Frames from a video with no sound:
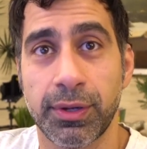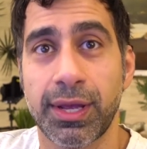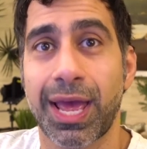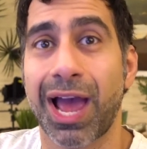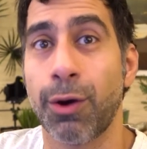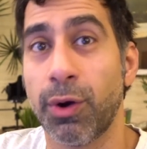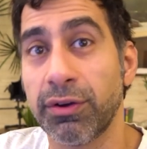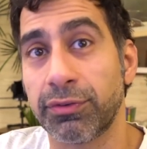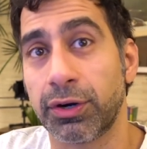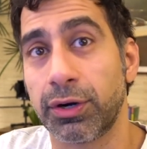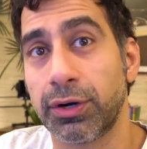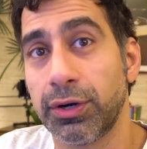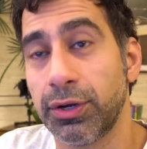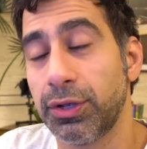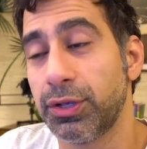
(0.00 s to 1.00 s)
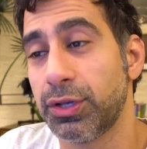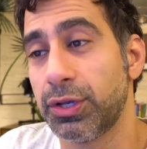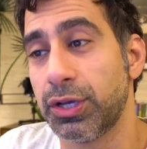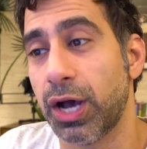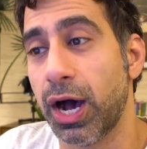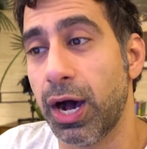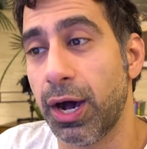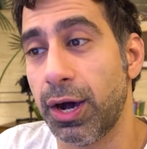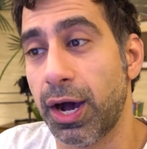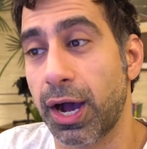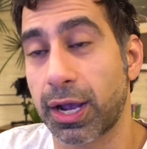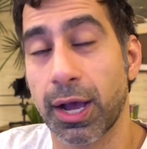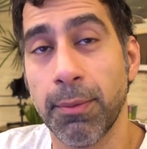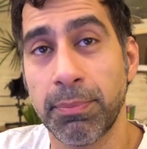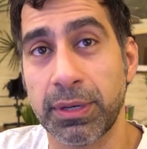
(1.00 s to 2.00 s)
However, a
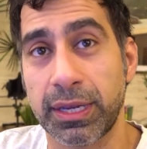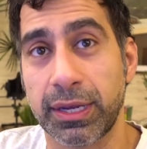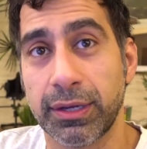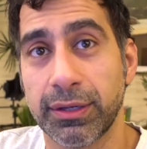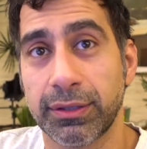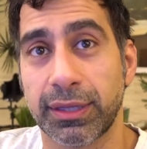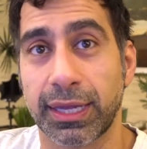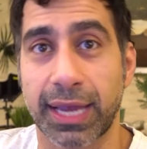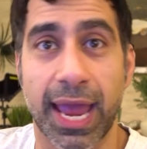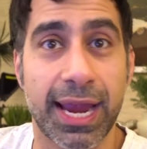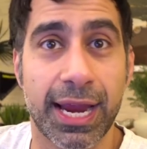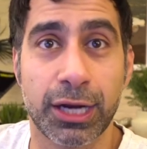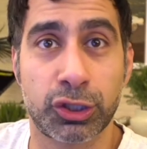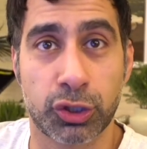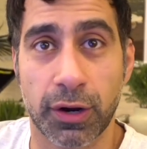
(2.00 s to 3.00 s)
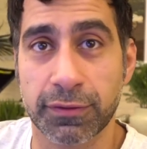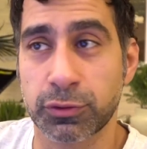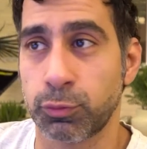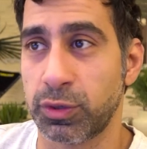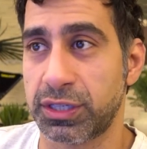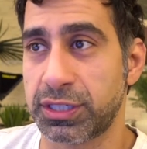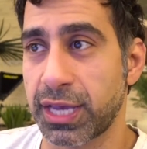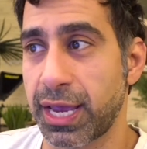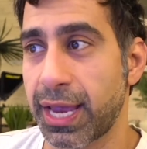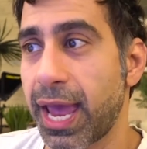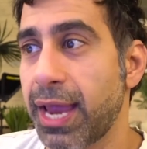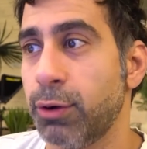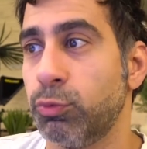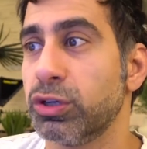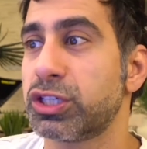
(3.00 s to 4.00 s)
company like Ahrefs would say,
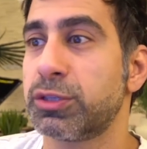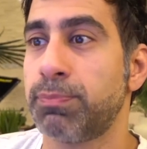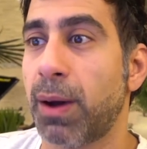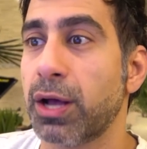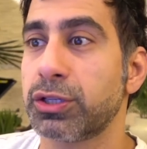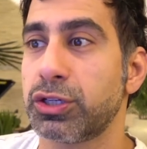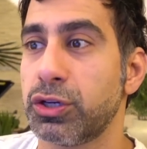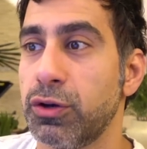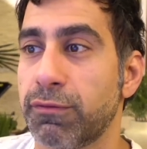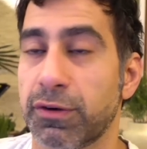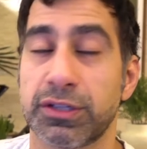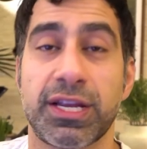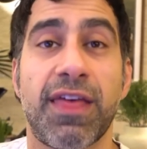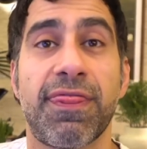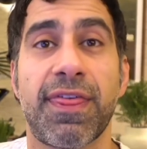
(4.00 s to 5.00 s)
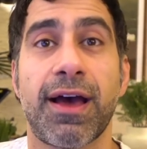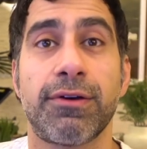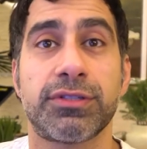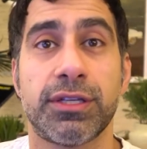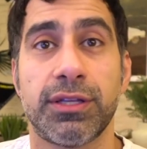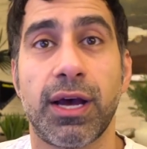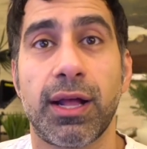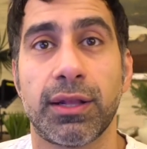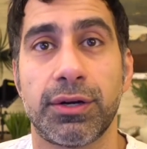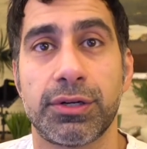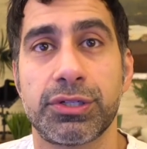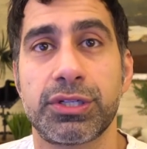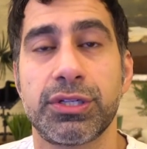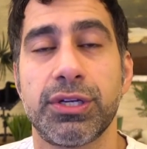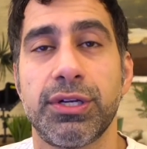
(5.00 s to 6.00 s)
hey, we'll sponsor you for
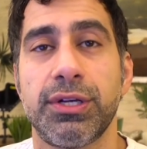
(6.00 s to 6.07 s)
$10,000